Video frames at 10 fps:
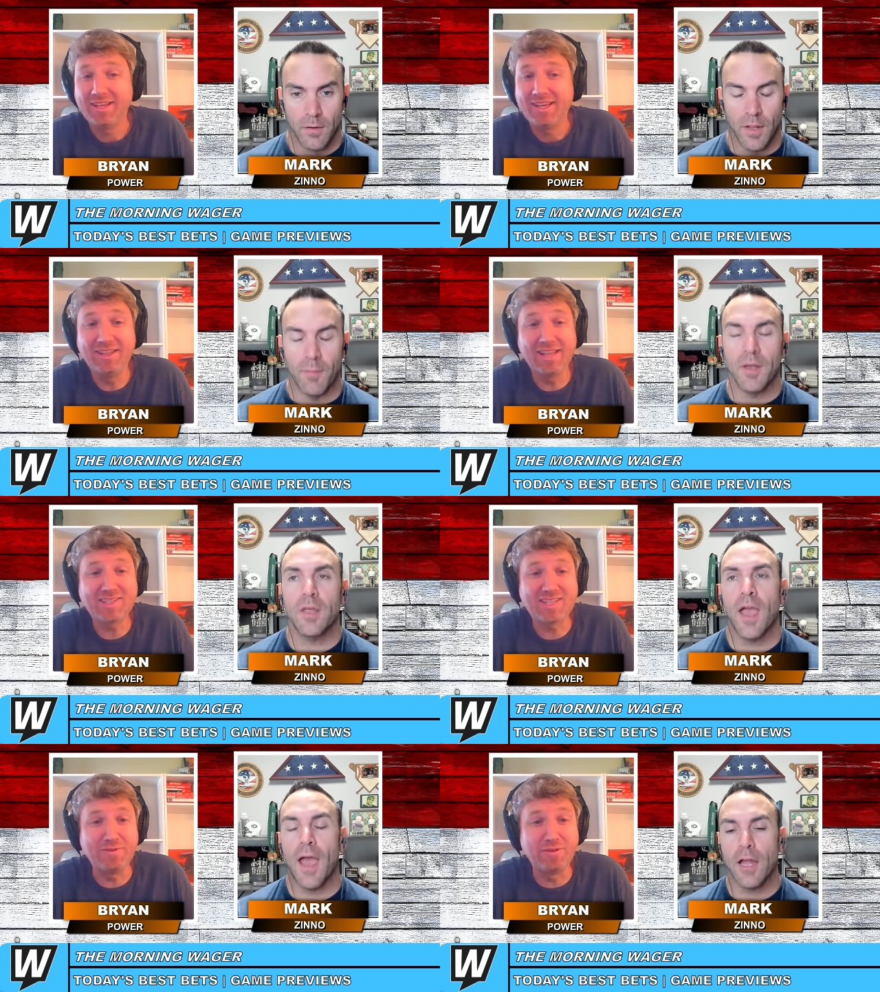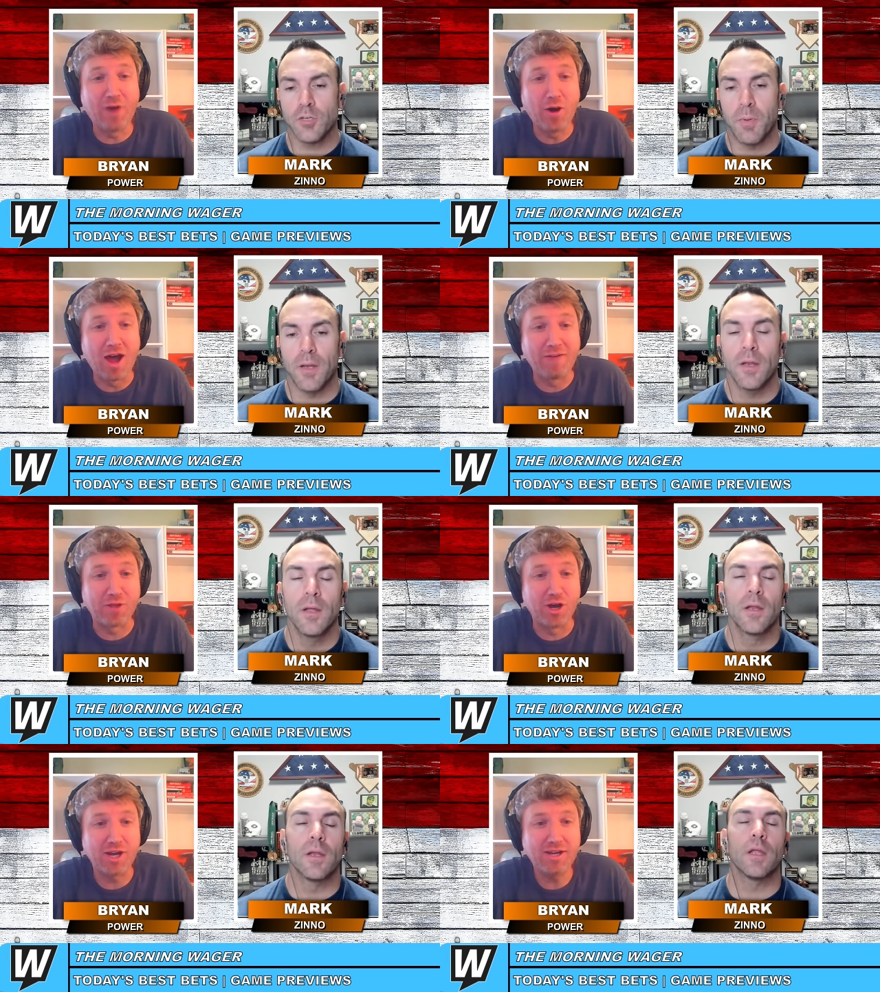Speaker 1: He let Stephen Vogt off
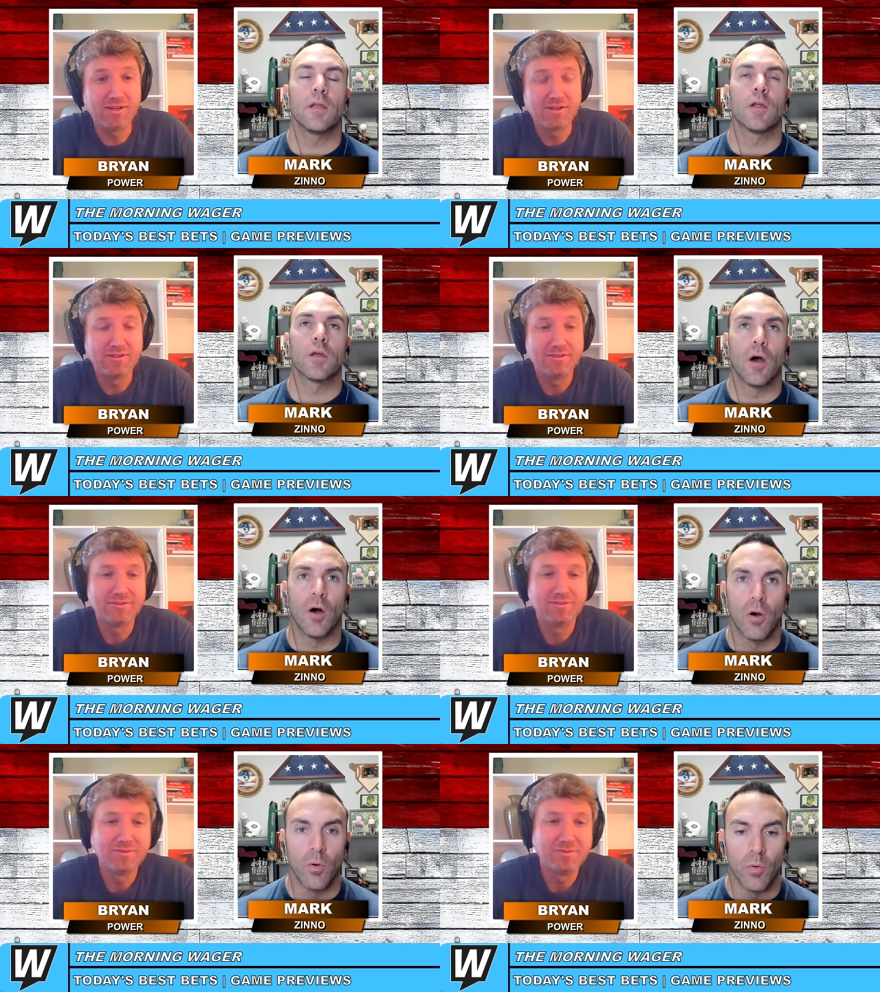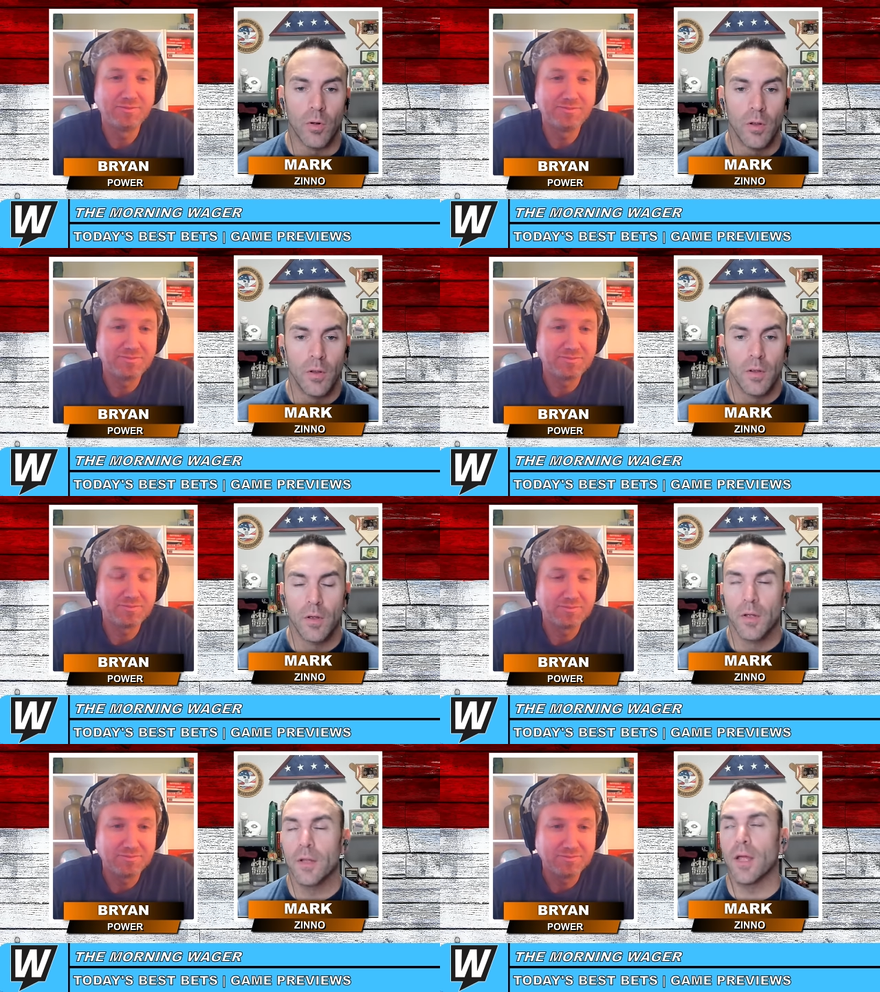the hook. Go.
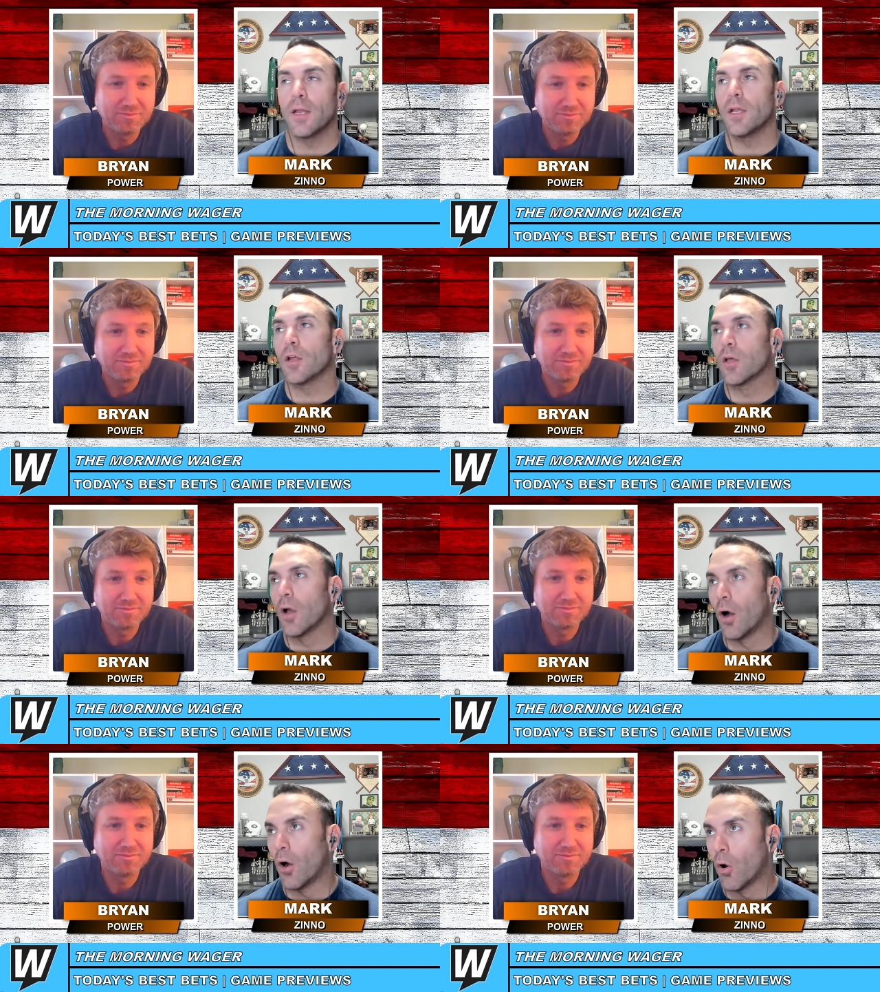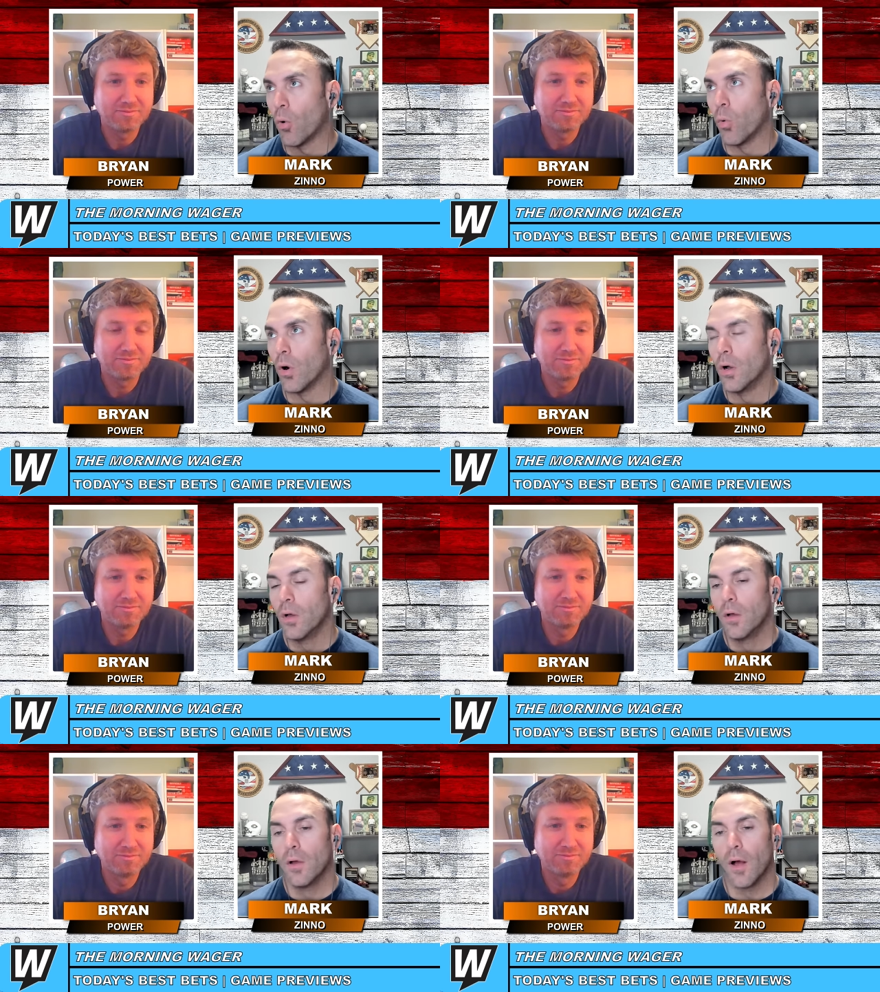They need to go.
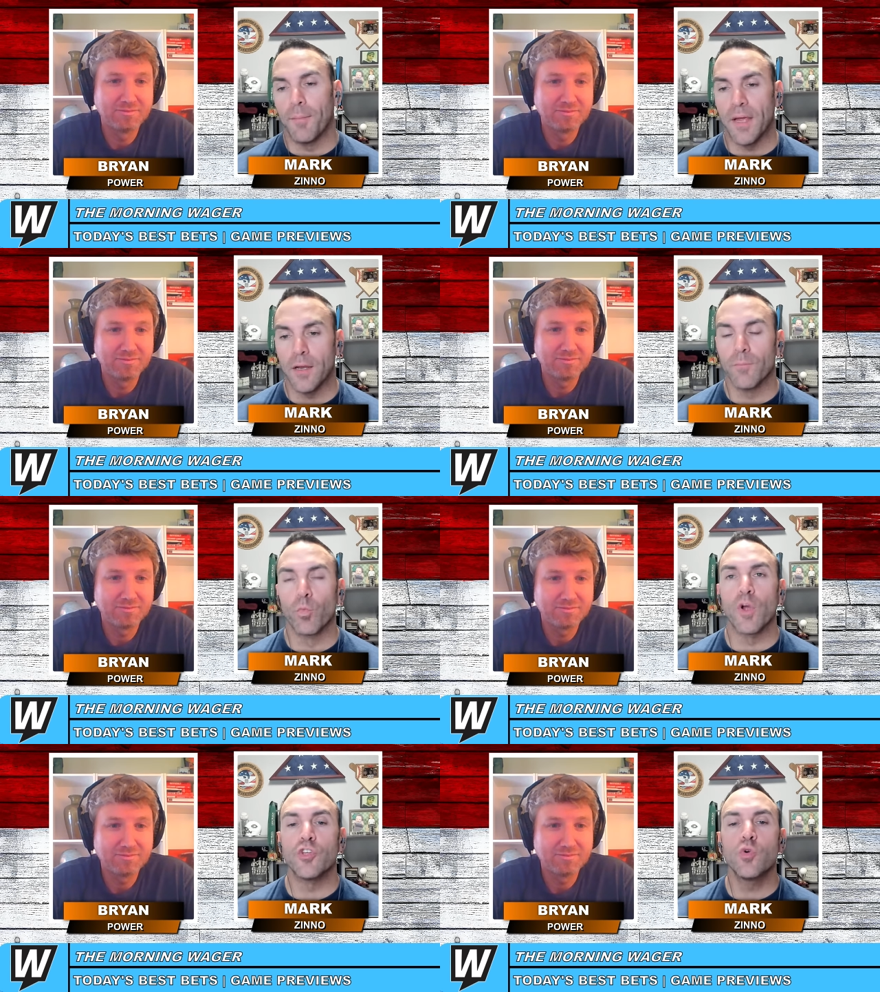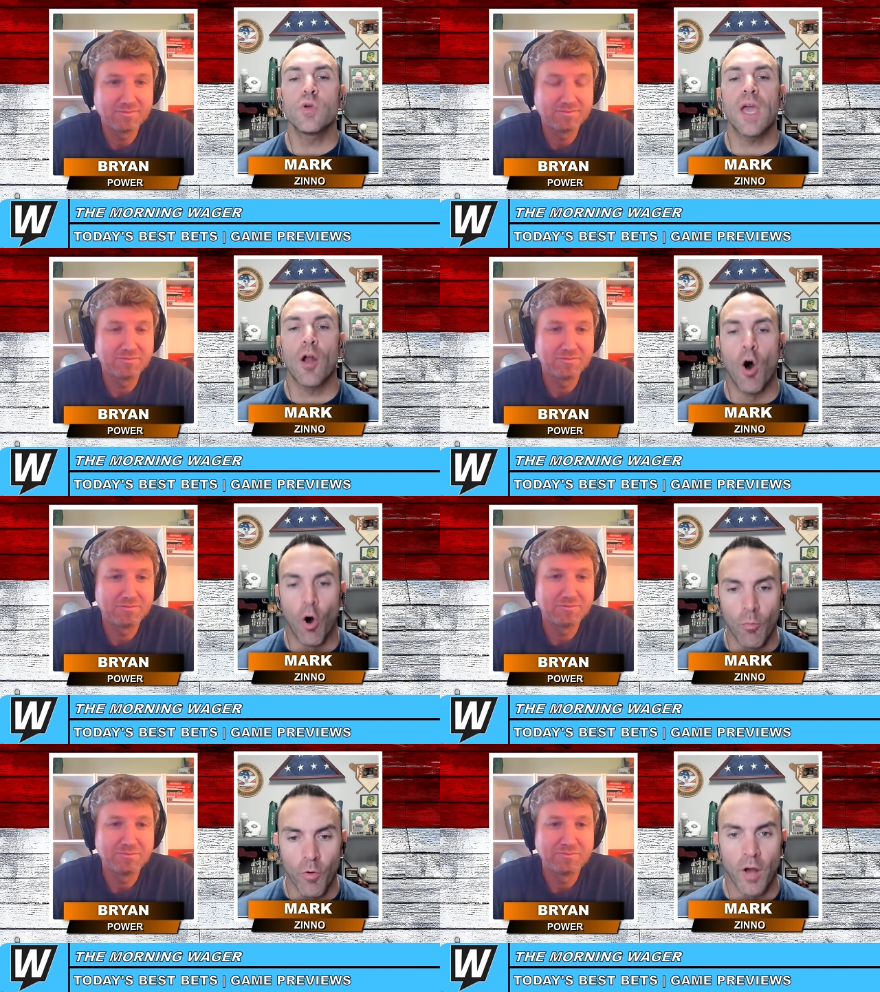I mean, when you get a
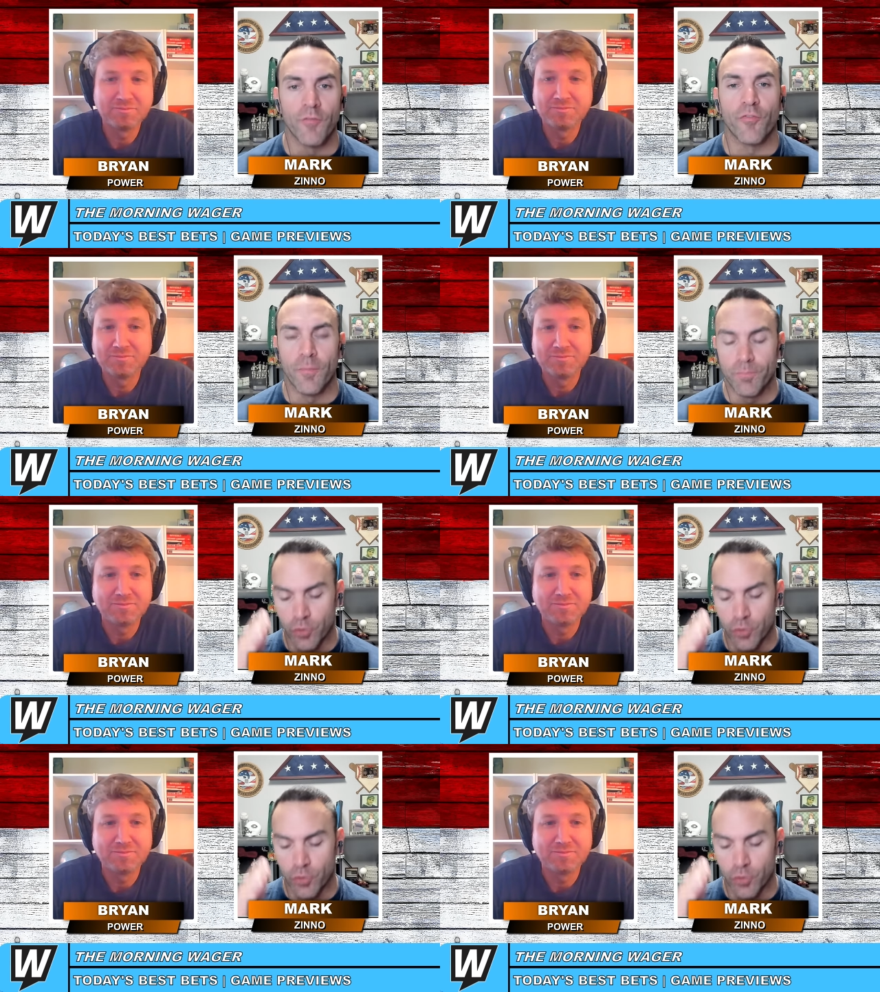home run from